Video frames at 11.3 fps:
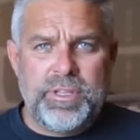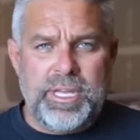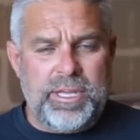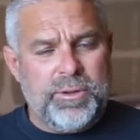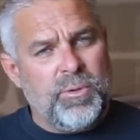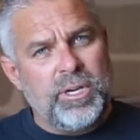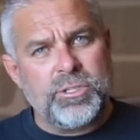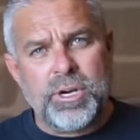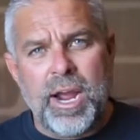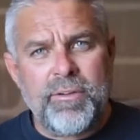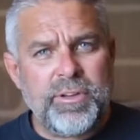They either want to
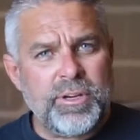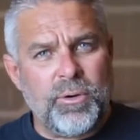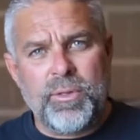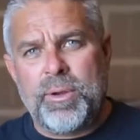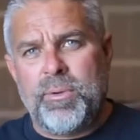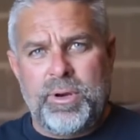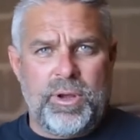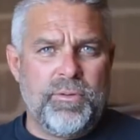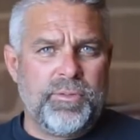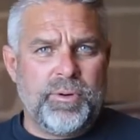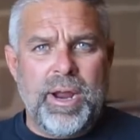drive it or they want to
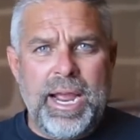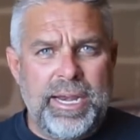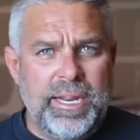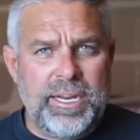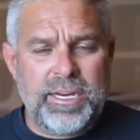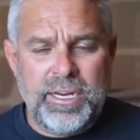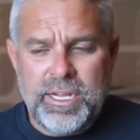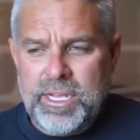go for a ride in it.